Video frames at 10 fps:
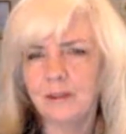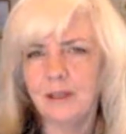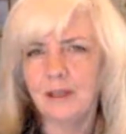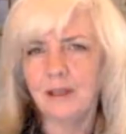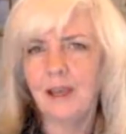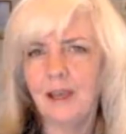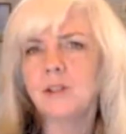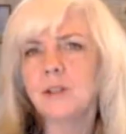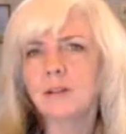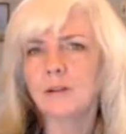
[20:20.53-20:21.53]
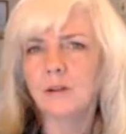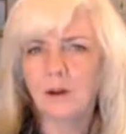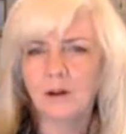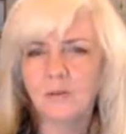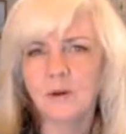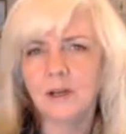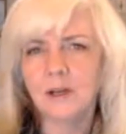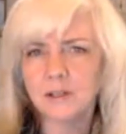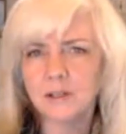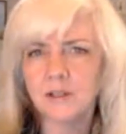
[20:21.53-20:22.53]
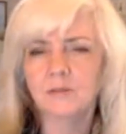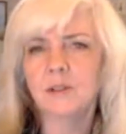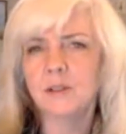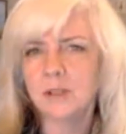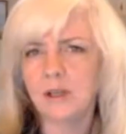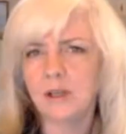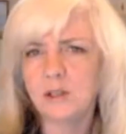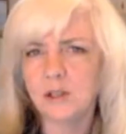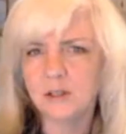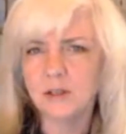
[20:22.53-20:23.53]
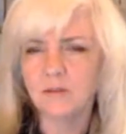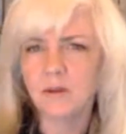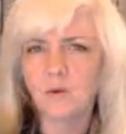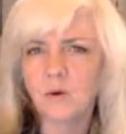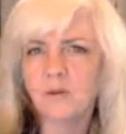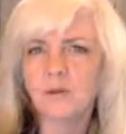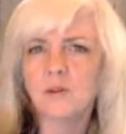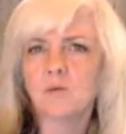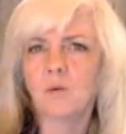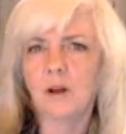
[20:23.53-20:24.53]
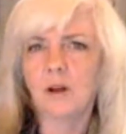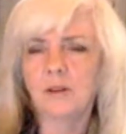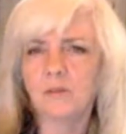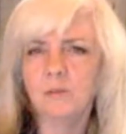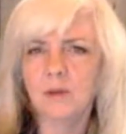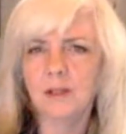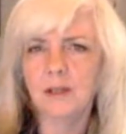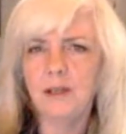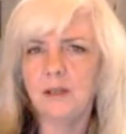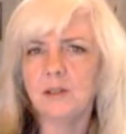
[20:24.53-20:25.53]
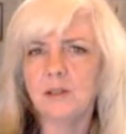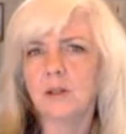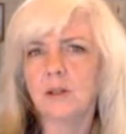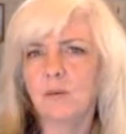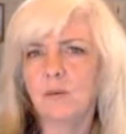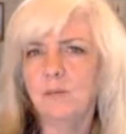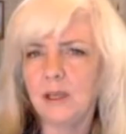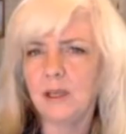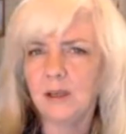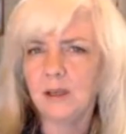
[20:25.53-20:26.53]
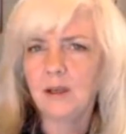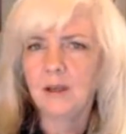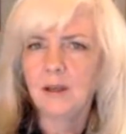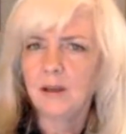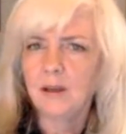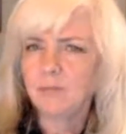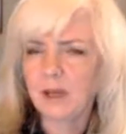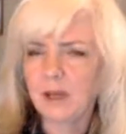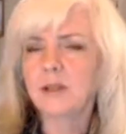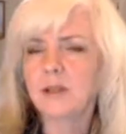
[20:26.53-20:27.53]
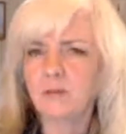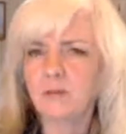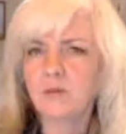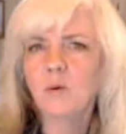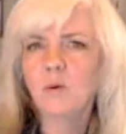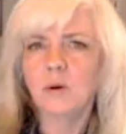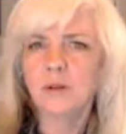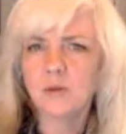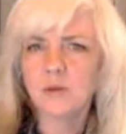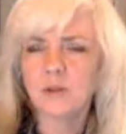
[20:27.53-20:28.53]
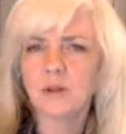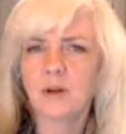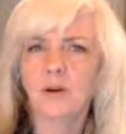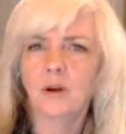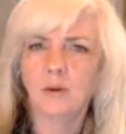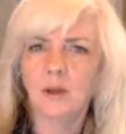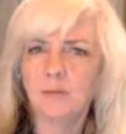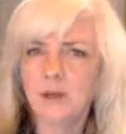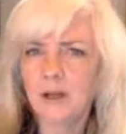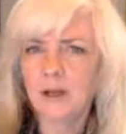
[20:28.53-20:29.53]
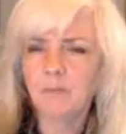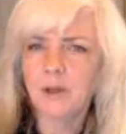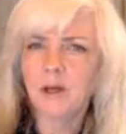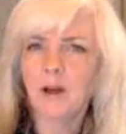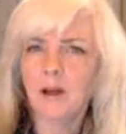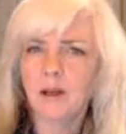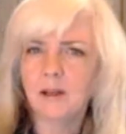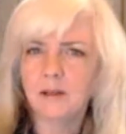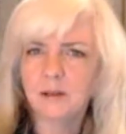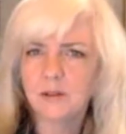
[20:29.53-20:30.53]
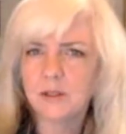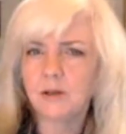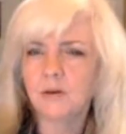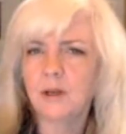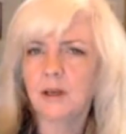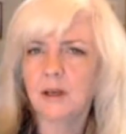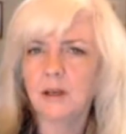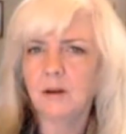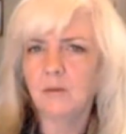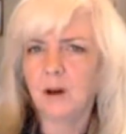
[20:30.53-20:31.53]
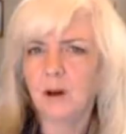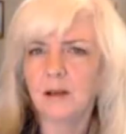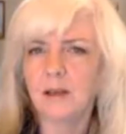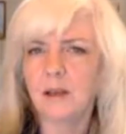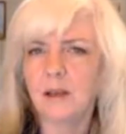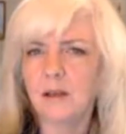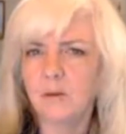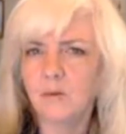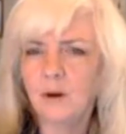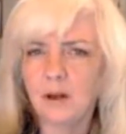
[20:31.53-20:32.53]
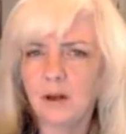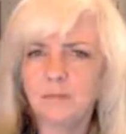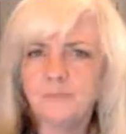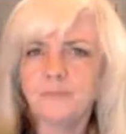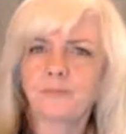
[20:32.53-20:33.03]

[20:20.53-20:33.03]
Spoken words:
the ancient, the long-running civilizations of the northern swath of the Middle East. So that would be Palestine, of course, which is ongoing, but Lebanon, Syria, Iraq, and Iran.